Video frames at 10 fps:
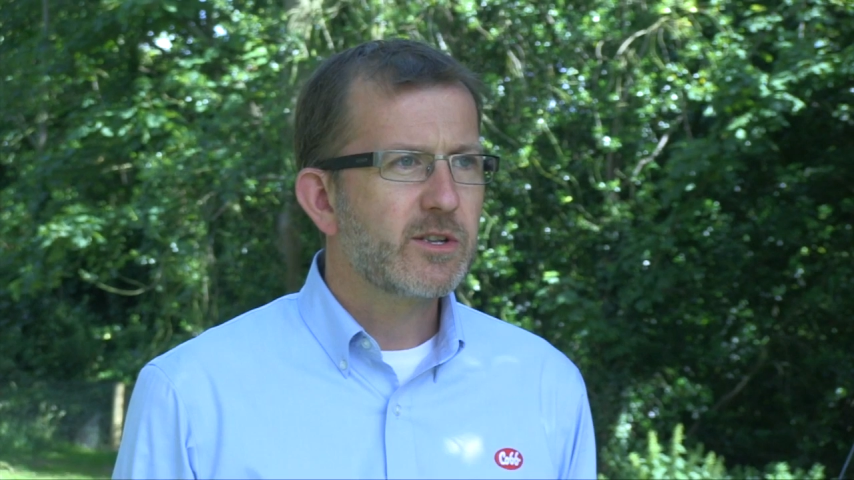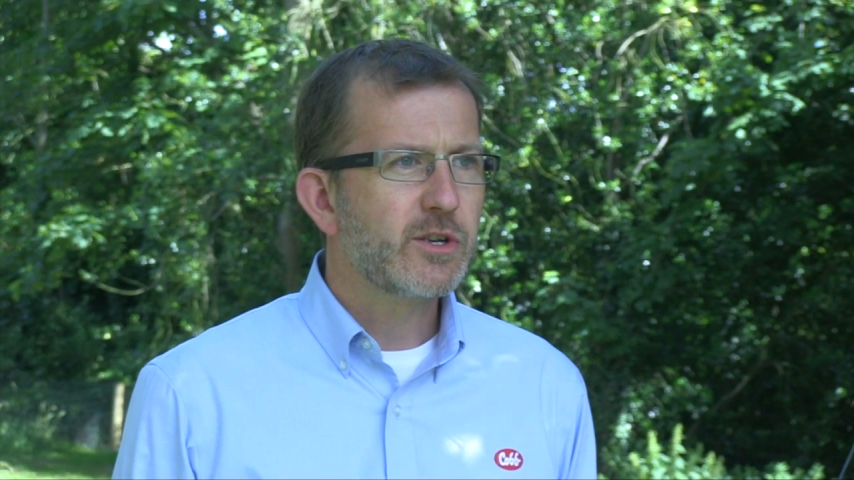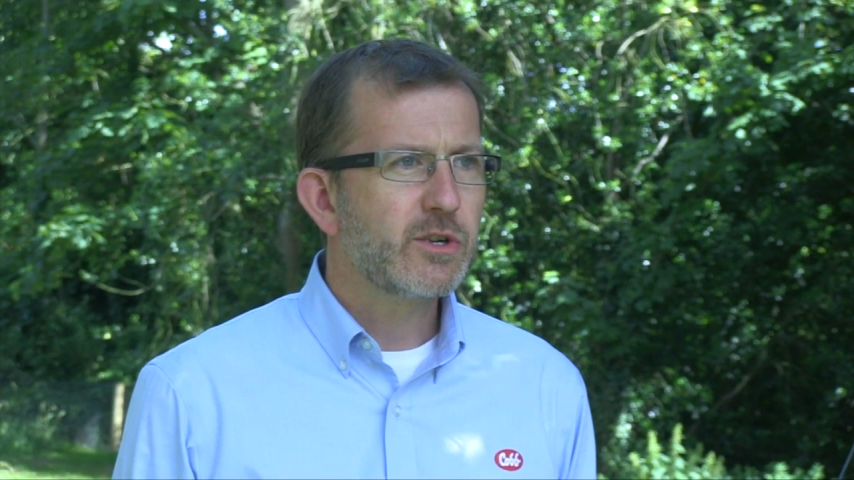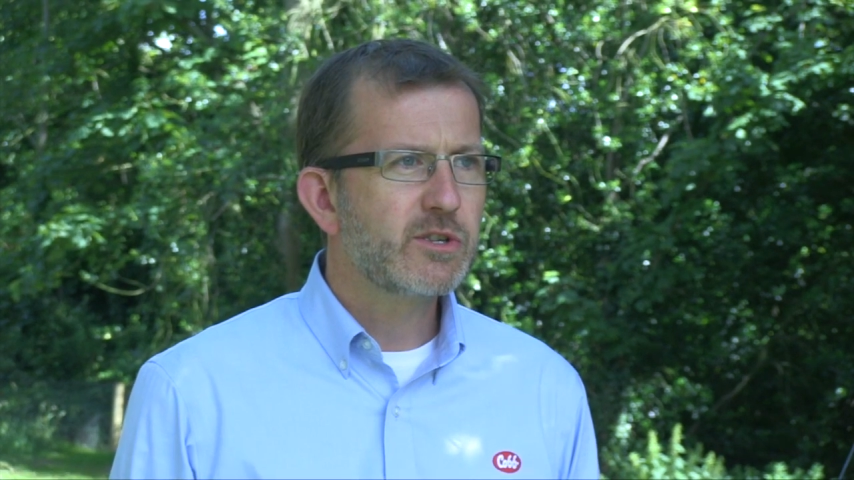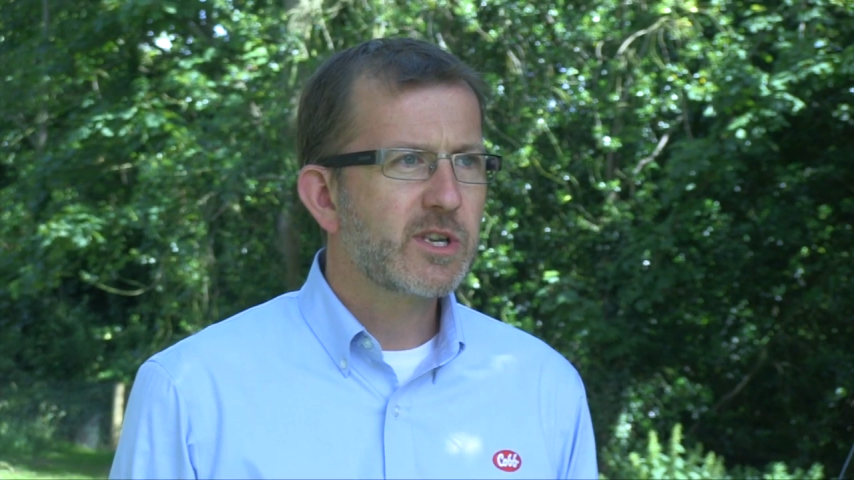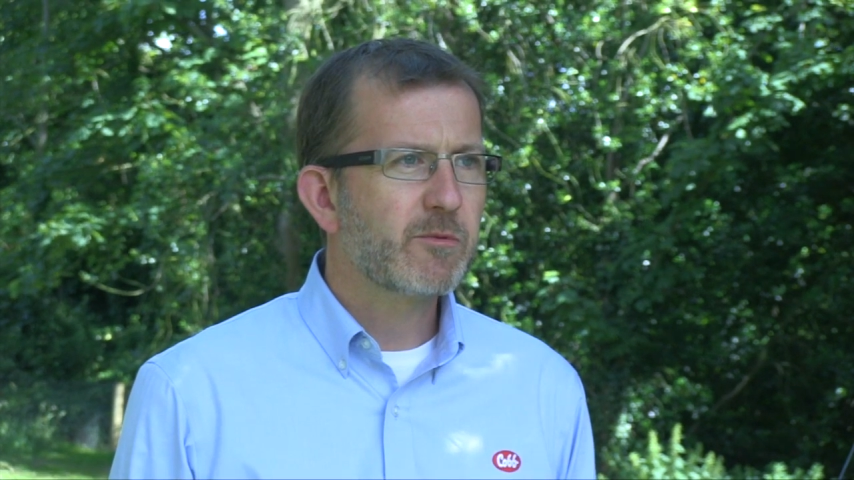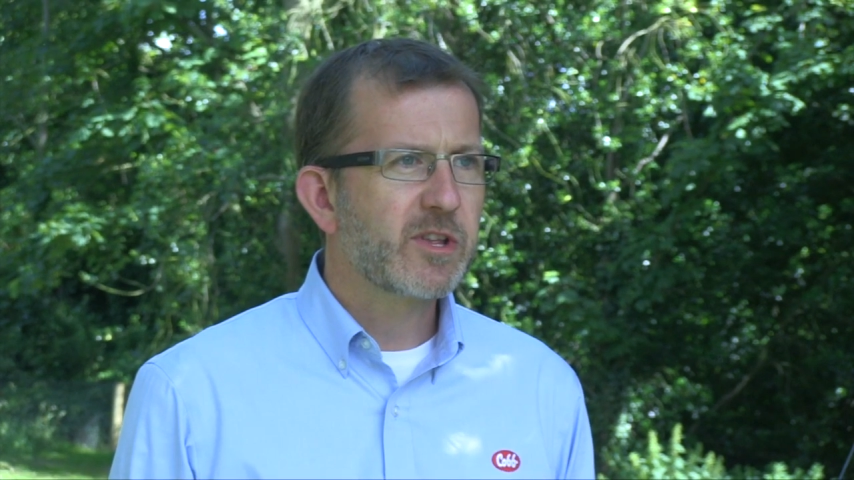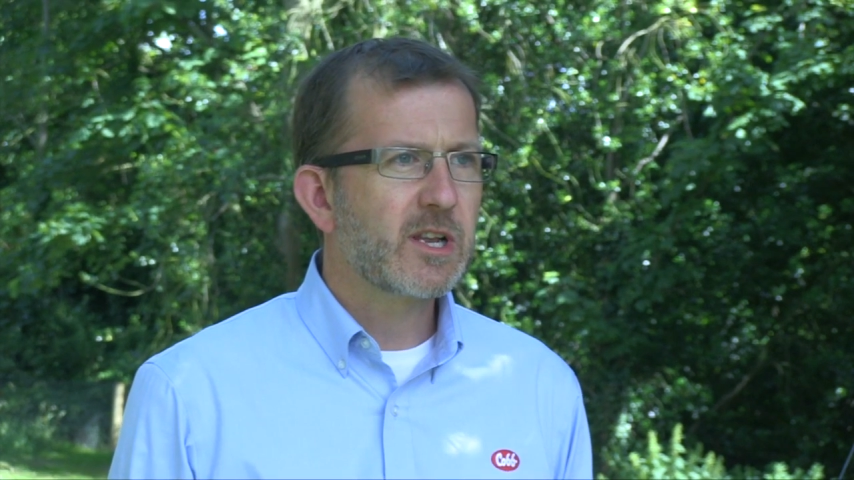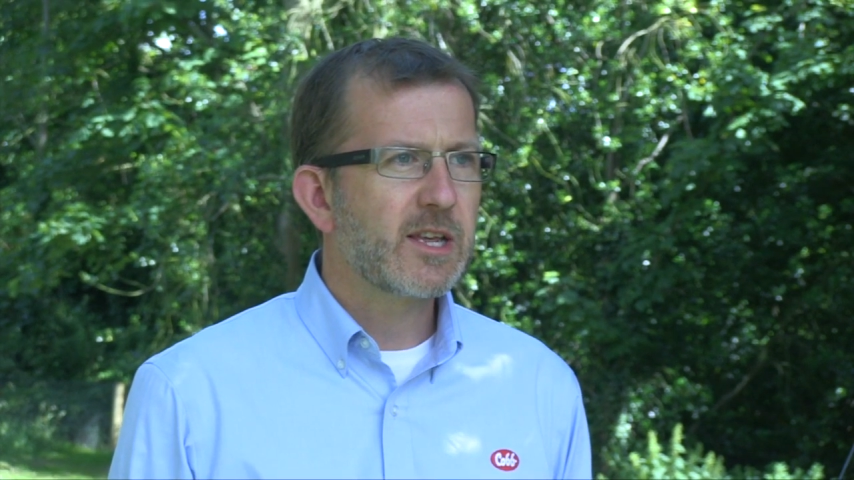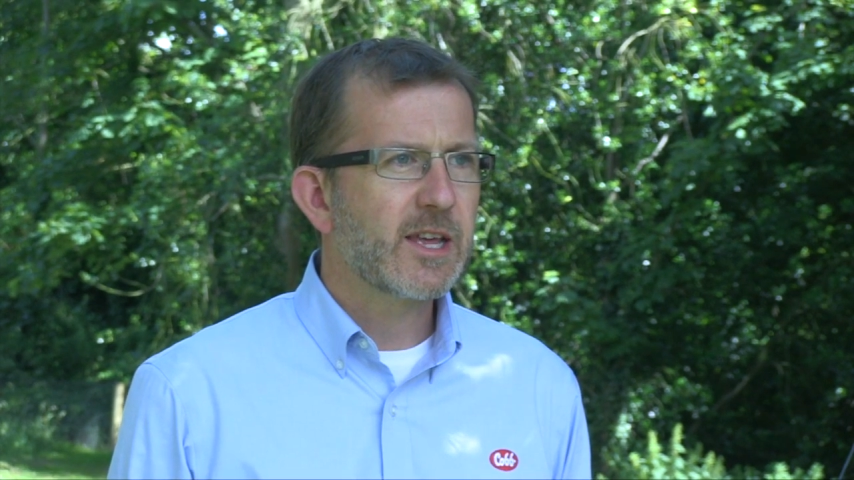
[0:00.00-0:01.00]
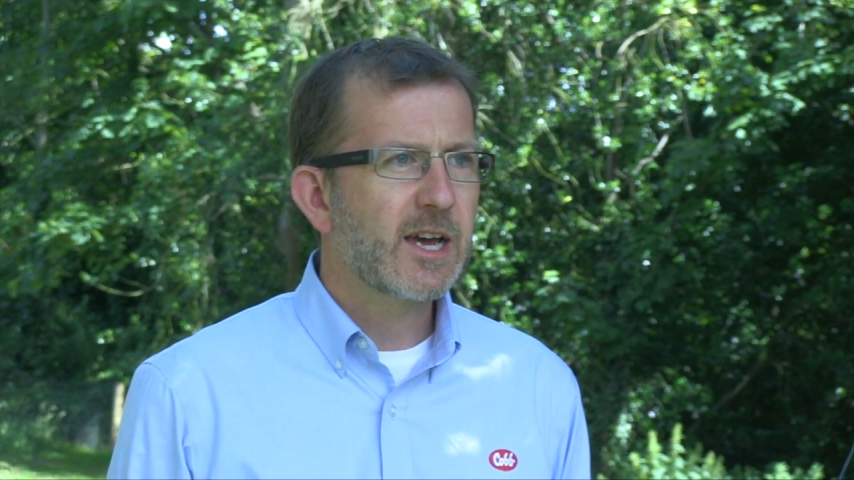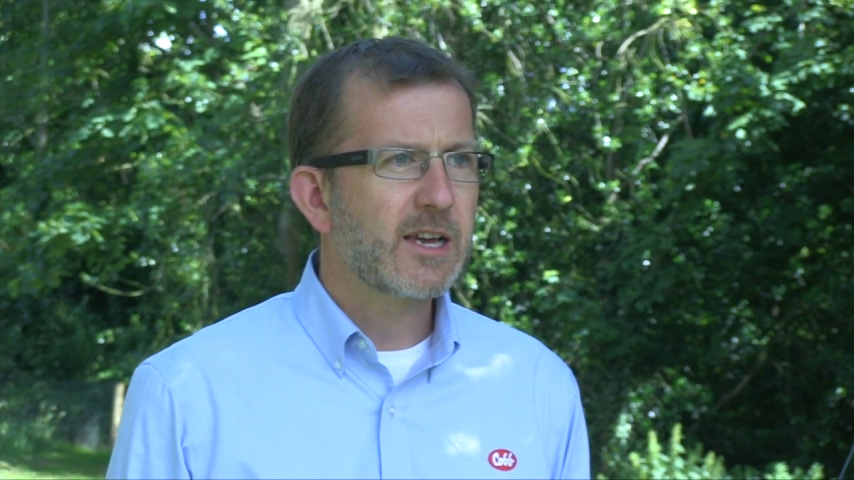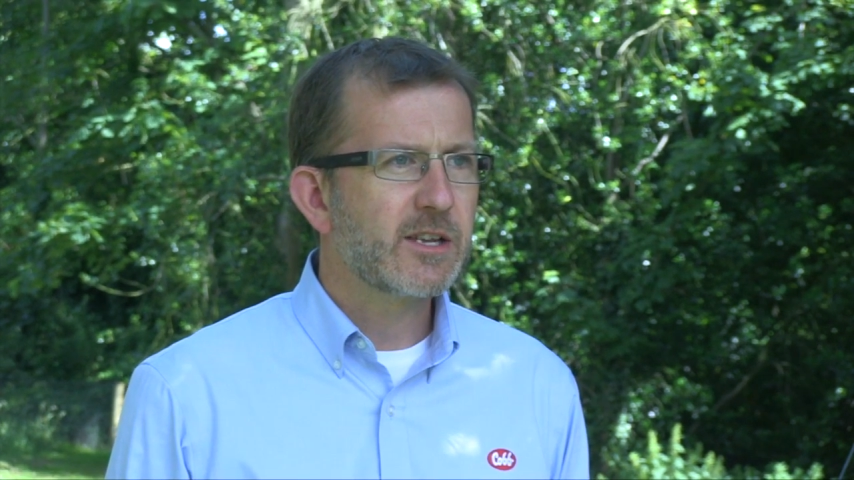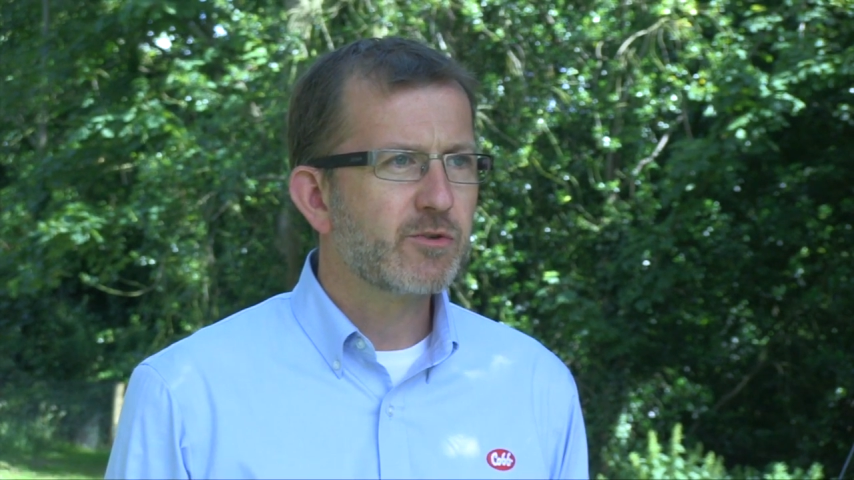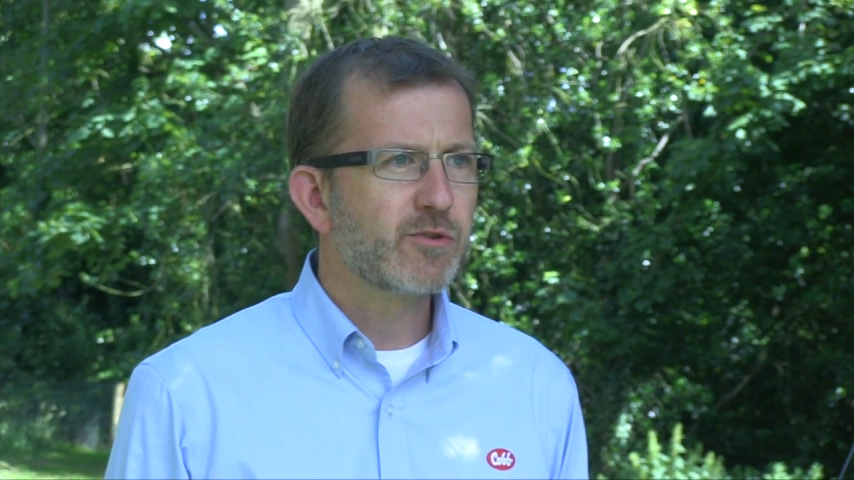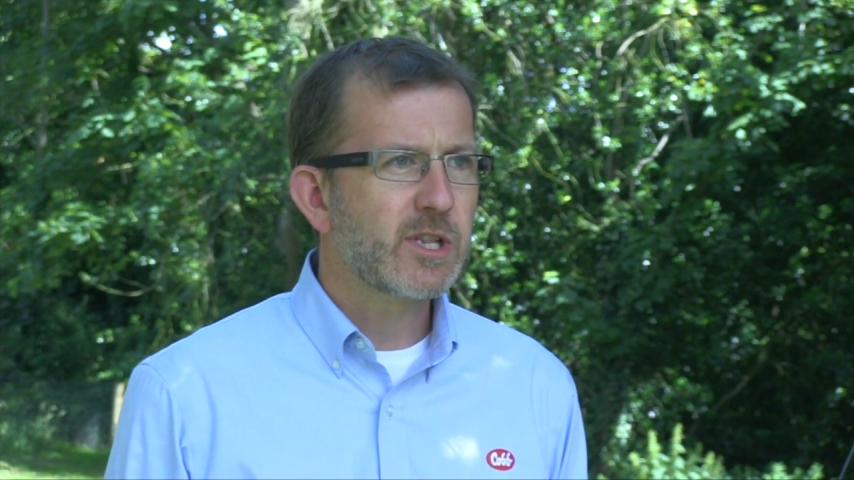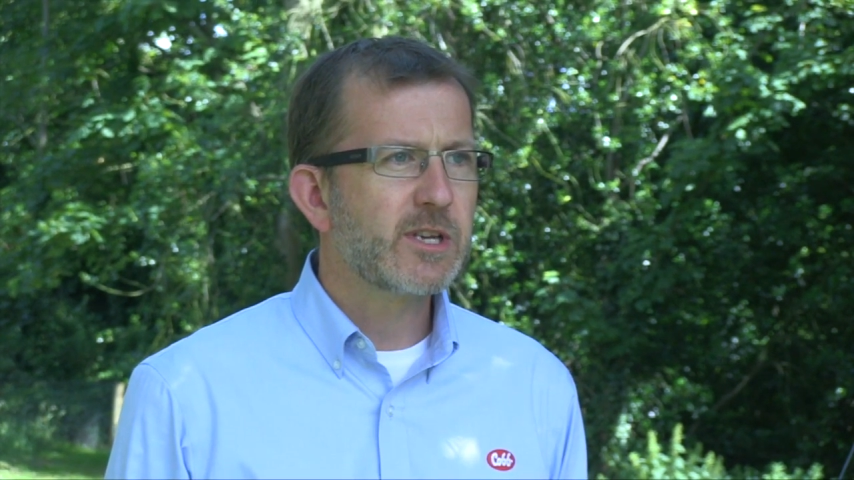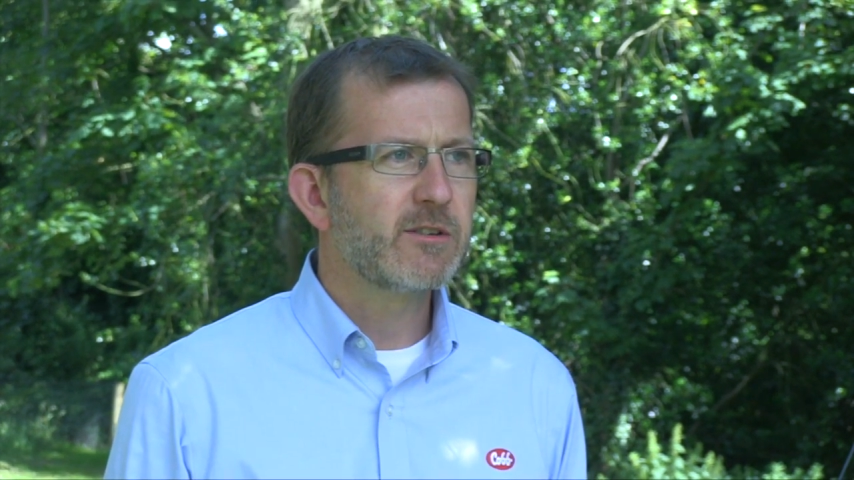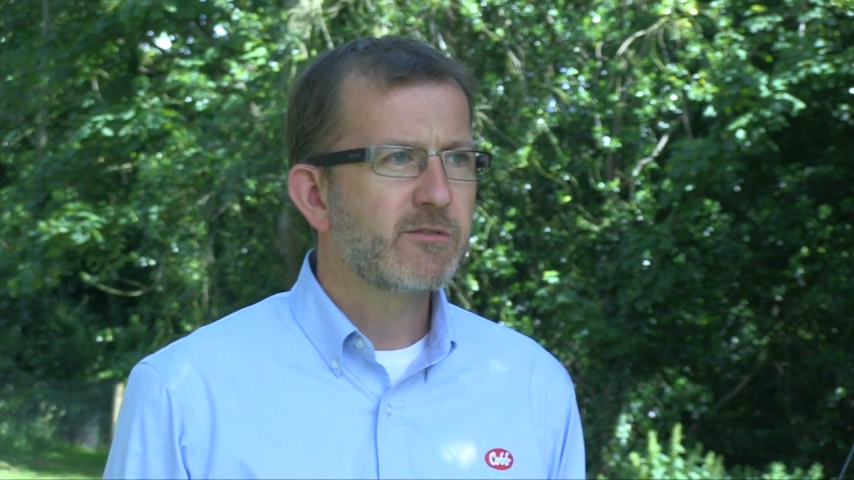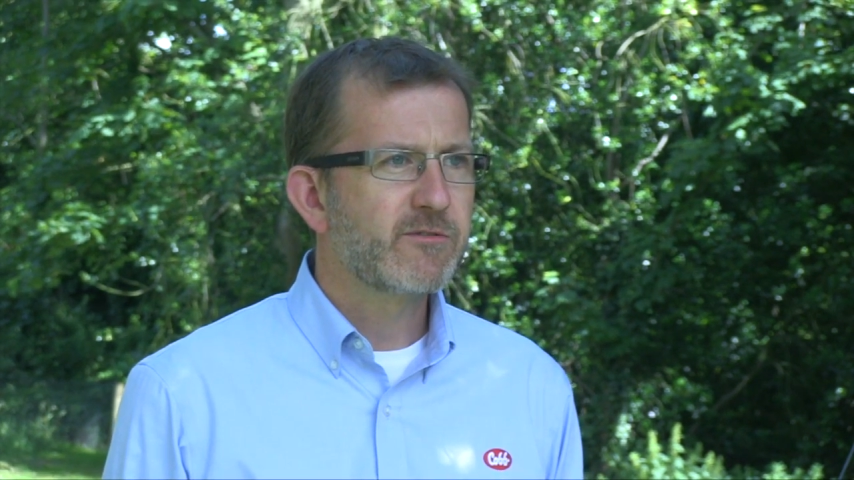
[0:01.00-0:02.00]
to do something like that is really